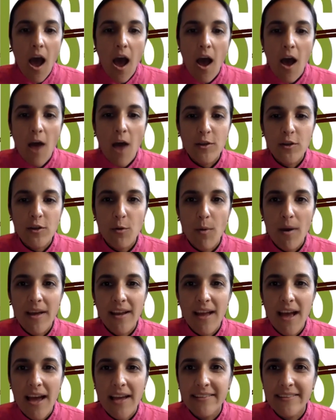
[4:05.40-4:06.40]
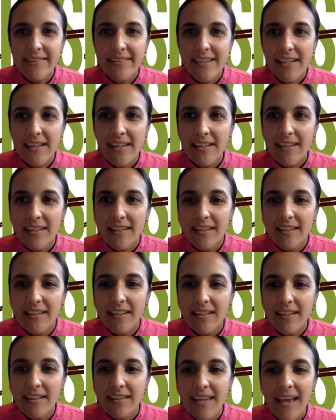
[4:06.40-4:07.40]
Oh, you know what? I see it.
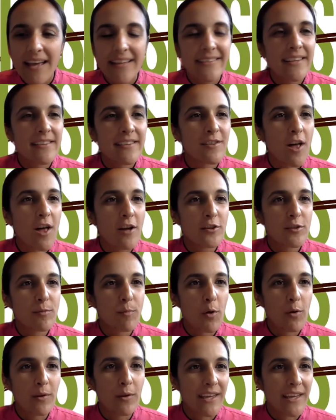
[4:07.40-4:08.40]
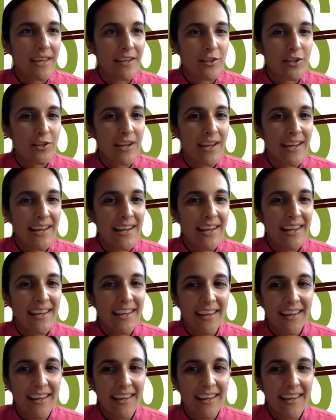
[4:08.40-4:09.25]
Yeah, it says launch poll again. Should I hit it?